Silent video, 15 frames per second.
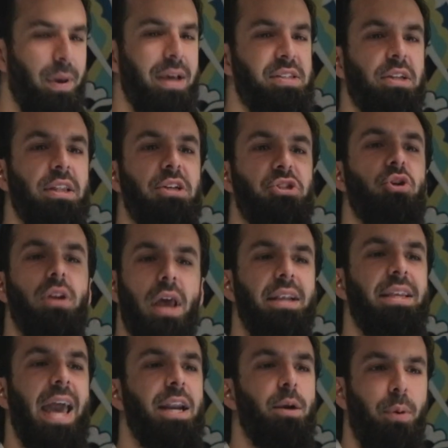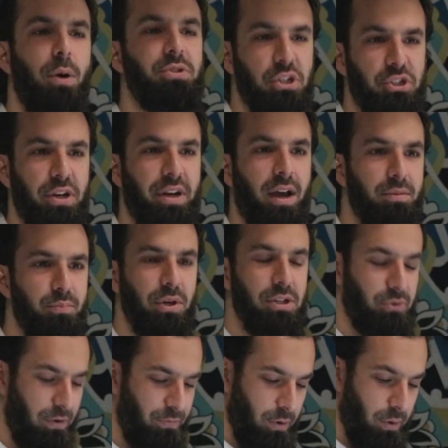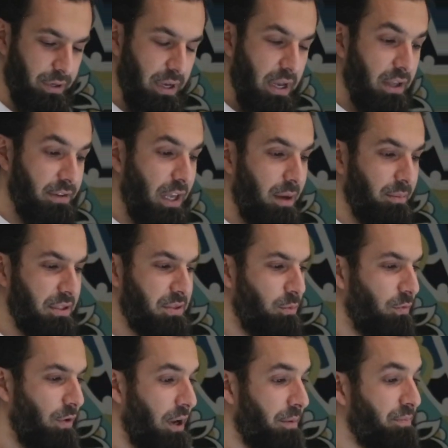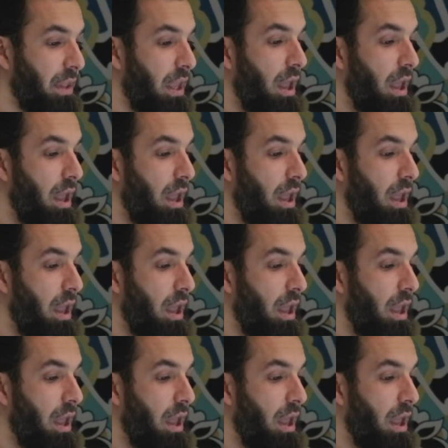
Basically, it can't oppose the sharia. Pretty straightforward. Tayyib, let's move on.